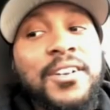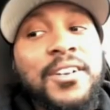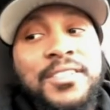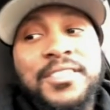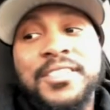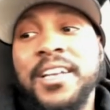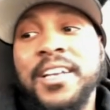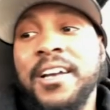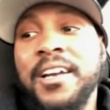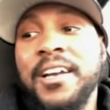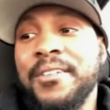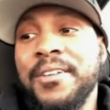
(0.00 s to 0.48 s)
no.
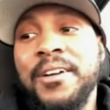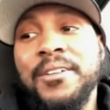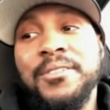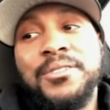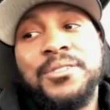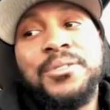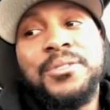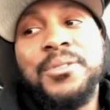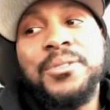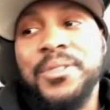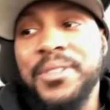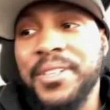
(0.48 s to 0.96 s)
Shout
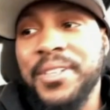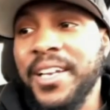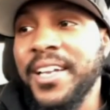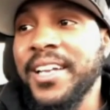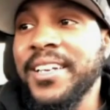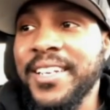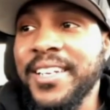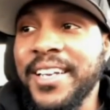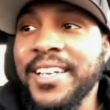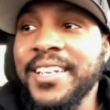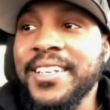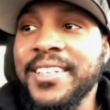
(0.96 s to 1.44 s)
out to her.
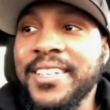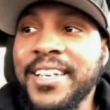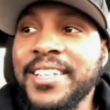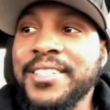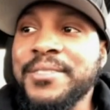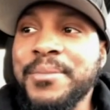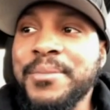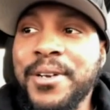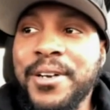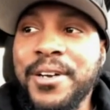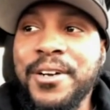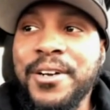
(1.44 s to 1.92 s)
That that
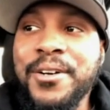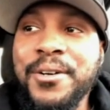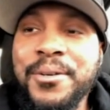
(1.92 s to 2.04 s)
that's my mm-hmm.